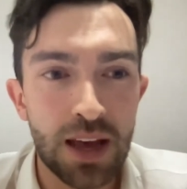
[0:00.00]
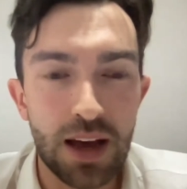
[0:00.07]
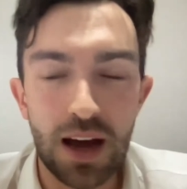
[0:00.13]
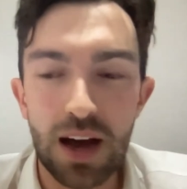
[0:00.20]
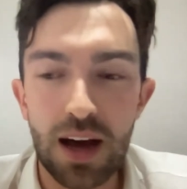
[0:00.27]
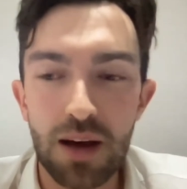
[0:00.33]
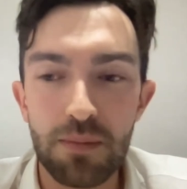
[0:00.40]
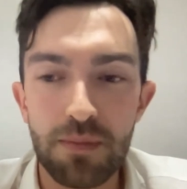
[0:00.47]

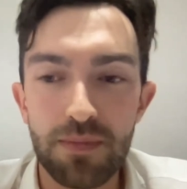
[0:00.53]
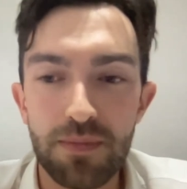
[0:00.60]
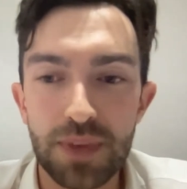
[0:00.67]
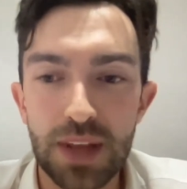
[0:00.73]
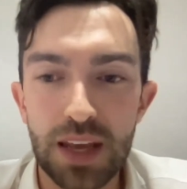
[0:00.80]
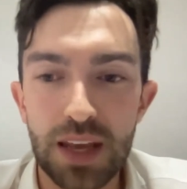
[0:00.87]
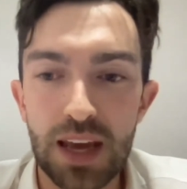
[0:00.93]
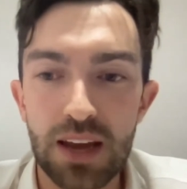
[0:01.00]
What
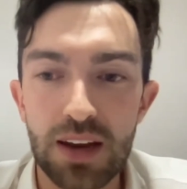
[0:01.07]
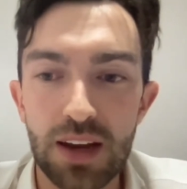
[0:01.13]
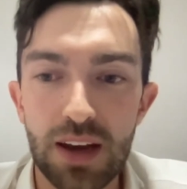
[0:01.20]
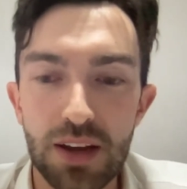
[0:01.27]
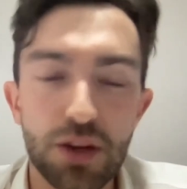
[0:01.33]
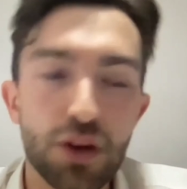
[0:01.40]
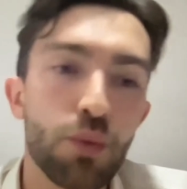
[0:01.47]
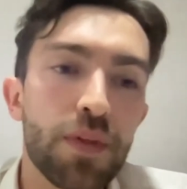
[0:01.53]

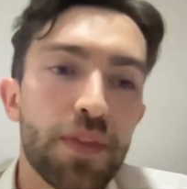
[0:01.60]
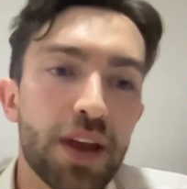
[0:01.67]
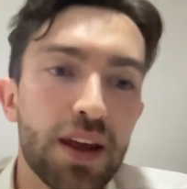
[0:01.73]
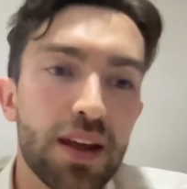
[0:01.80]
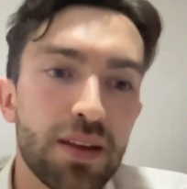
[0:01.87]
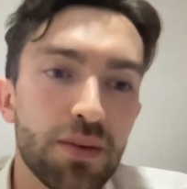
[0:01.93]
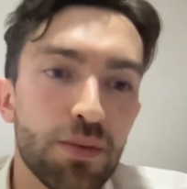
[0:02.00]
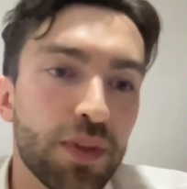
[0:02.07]

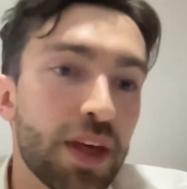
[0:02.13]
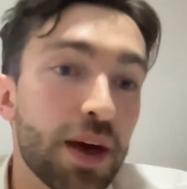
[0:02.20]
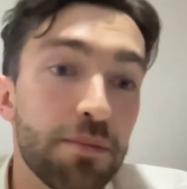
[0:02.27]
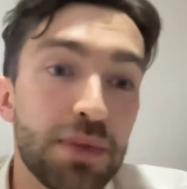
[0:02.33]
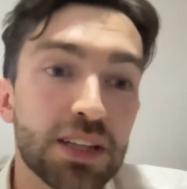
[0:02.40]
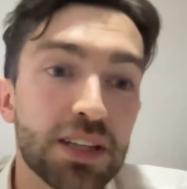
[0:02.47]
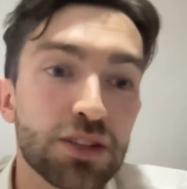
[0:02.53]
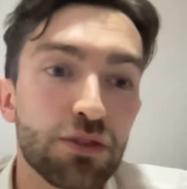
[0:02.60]
that
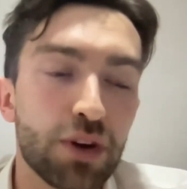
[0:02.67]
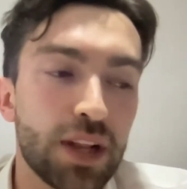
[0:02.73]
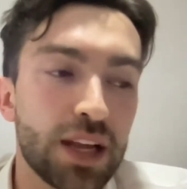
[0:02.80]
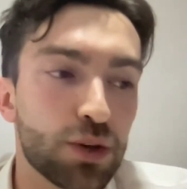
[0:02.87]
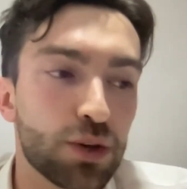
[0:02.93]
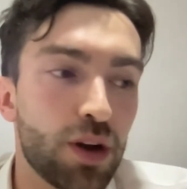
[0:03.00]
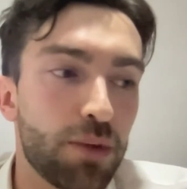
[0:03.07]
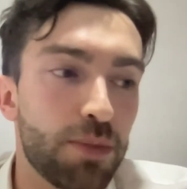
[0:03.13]
means for
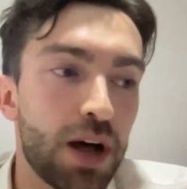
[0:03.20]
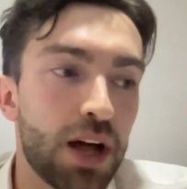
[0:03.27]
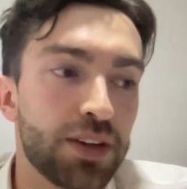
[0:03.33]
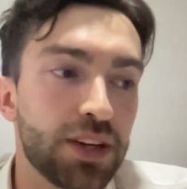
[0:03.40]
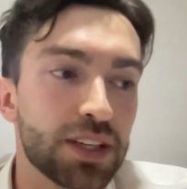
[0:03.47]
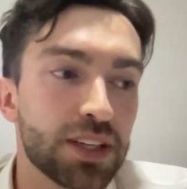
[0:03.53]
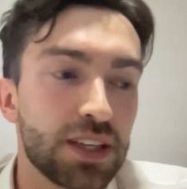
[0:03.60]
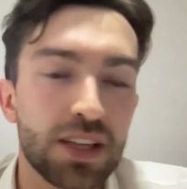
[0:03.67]
electoral
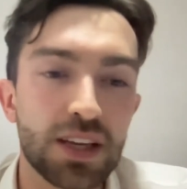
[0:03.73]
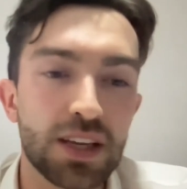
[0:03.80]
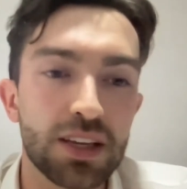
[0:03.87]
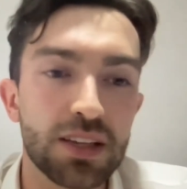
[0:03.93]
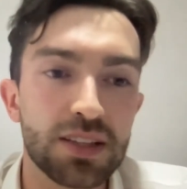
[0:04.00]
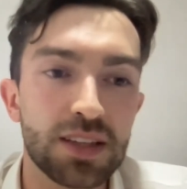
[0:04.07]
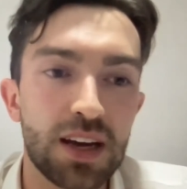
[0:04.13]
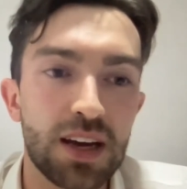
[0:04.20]
politics, I think,
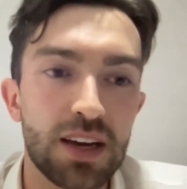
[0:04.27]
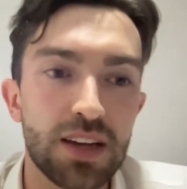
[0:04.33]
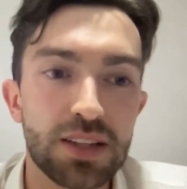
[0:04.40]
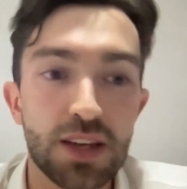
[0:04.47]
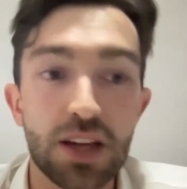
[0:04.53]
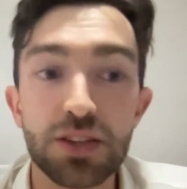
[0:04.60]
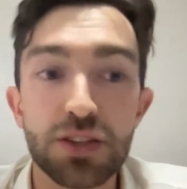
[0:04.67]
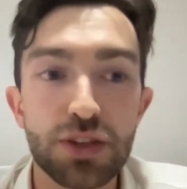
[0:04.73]
is
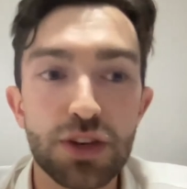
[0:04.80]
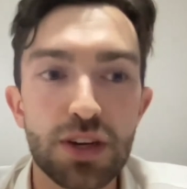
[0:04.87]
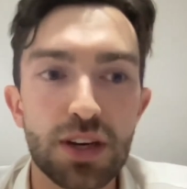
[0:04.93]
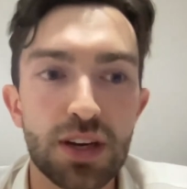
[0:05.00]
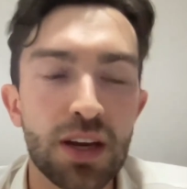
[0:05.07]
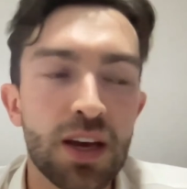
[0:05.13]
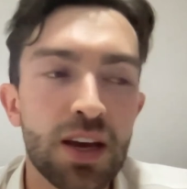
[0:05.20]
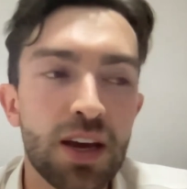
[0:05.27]

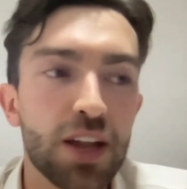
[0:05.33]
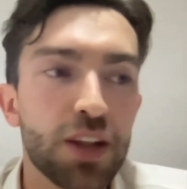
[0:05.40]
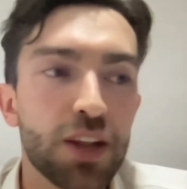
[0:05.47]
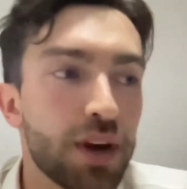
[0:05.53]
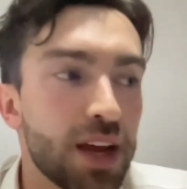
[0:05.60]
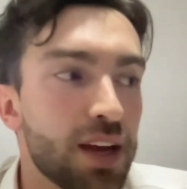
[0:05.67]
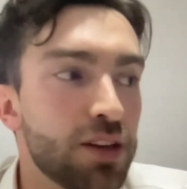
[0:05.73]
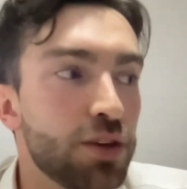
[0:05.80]
uncertain. On the
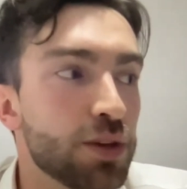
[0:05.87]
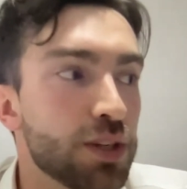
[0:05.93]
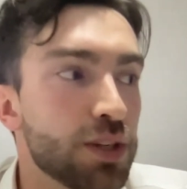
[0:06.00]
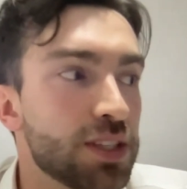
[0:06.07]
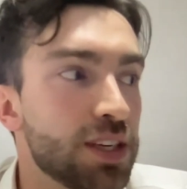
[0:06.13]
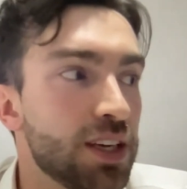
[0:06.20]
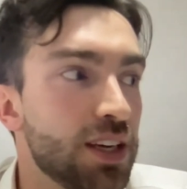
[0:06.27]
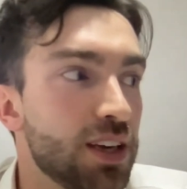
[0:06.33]
one hand, you could
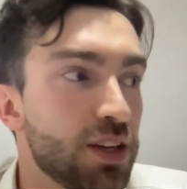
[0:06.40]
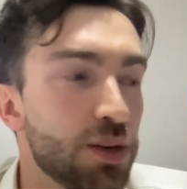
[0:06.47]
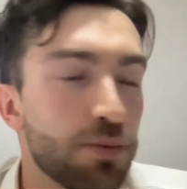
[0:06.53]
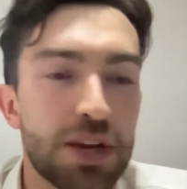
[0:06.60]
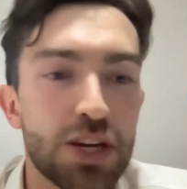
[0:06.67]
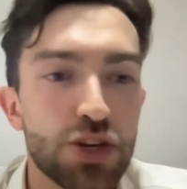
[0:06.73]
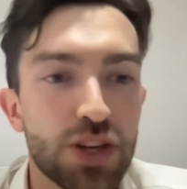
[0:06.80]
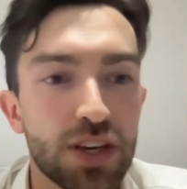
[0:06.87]
see a
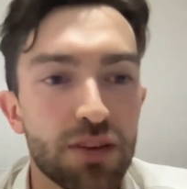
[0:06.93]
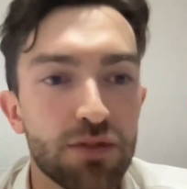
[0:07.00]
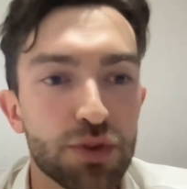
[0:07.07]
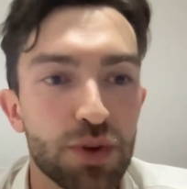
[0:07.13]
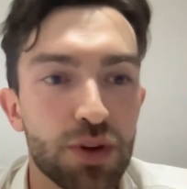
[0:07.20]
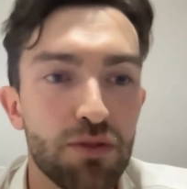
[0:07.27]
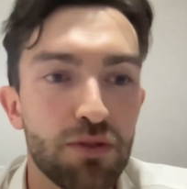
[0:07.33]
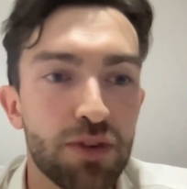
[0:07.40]
diminishing of
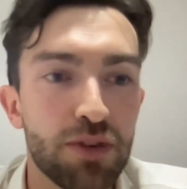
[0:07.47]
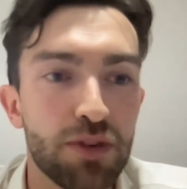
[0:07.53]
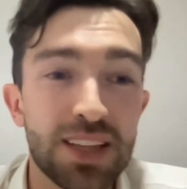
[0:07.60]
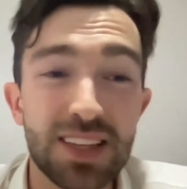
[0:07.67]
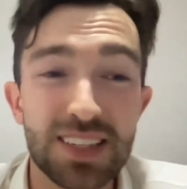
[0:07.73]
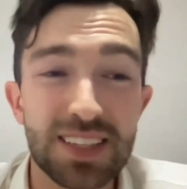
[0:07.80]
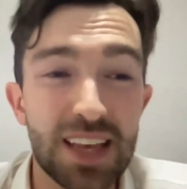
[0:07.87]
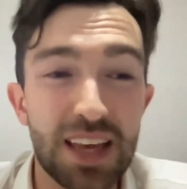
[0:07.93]
sort of
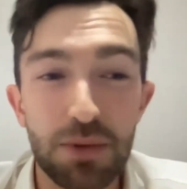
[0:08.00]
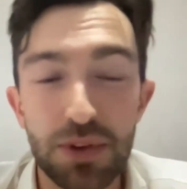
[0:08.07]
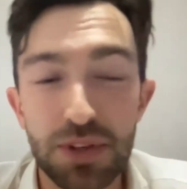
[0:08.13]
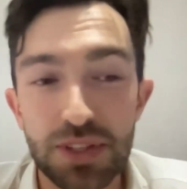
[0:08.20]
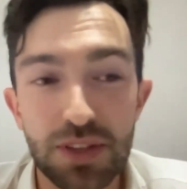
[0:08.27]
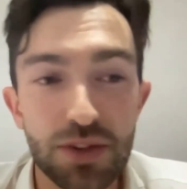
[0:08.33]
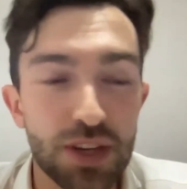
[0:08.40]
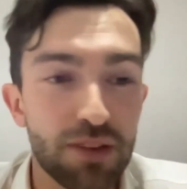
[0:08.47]
these
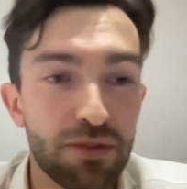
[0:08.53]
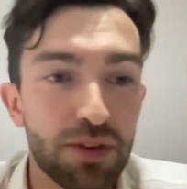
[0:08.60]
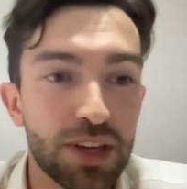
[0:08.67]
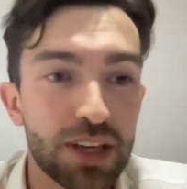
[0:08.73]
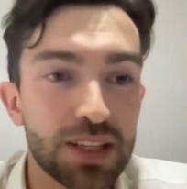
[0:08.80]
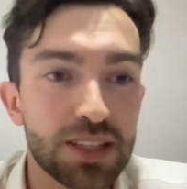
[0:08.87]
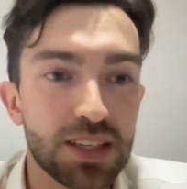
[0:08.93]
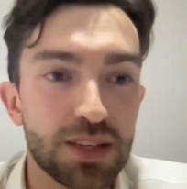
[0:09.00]
labels and their
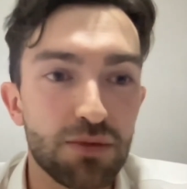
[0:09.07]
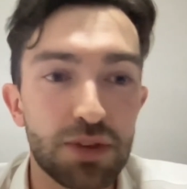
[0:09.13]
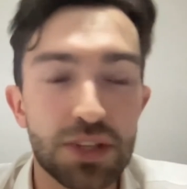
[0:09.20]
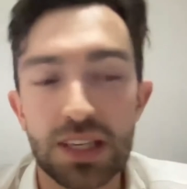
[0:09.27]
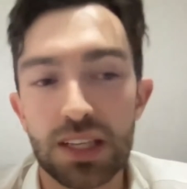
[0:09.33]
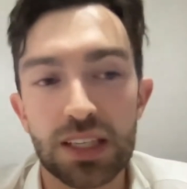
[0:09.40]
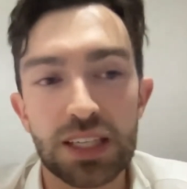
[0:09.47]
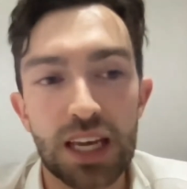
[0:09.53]
significance as
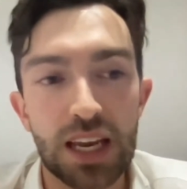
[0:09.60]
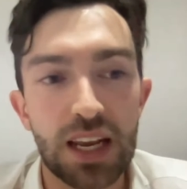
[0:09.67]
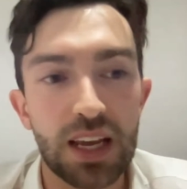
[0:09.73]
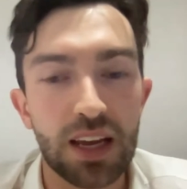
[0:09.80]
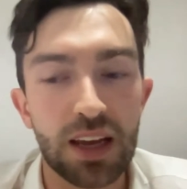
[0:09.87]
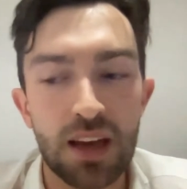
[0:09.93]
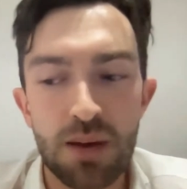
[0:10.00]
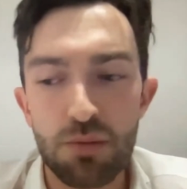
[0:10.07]

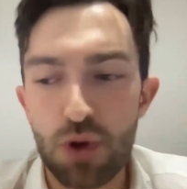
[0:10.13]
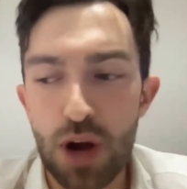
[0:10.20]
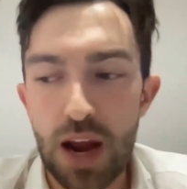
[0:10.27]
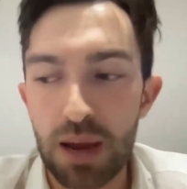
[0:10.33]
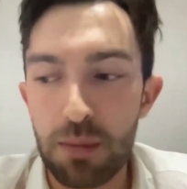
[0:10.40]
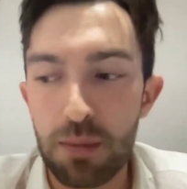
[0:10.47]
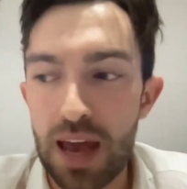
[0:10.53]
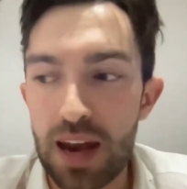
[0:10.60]
facilitating
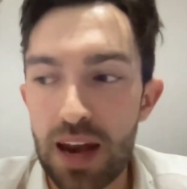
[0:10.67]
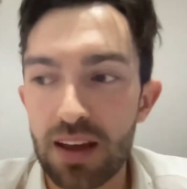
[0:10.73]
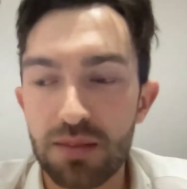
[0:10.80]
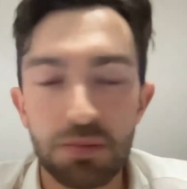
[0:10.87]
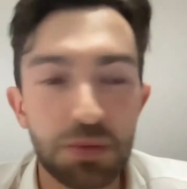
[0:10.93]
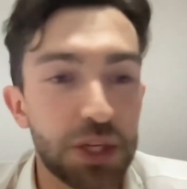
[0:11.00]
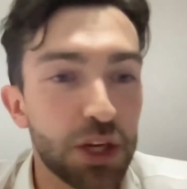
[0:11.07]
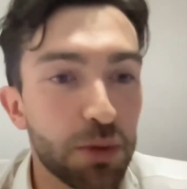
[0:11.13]

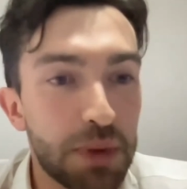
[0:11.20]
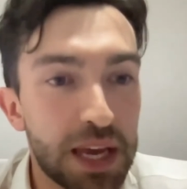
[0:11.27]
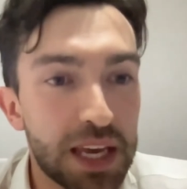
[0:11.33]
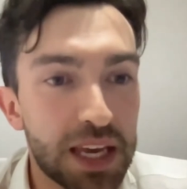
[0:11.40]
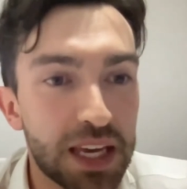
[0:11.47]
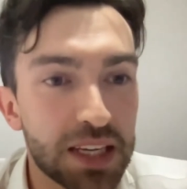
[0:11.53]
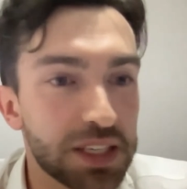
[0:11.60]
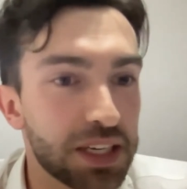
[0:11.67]
pragmatic deal
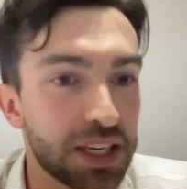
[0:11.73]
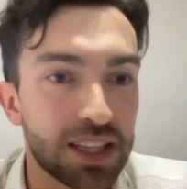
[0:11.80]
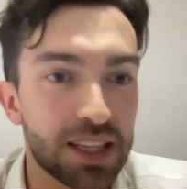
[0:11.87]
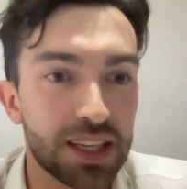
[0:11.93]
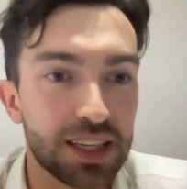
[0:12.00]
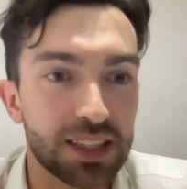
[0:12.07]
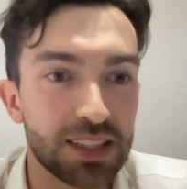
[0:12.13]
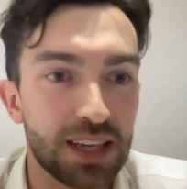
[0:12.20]
making to get
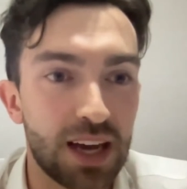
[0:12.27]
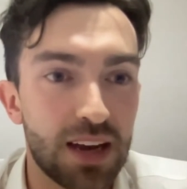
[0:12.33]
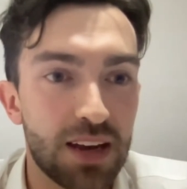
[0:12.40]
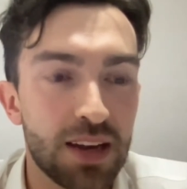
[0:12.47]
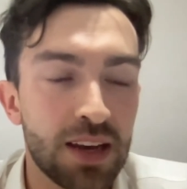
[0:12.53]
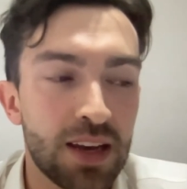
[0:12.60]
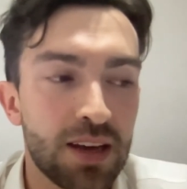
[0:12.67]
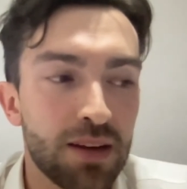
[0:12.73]
things
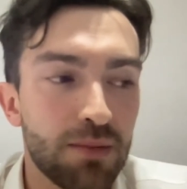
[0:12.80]
done.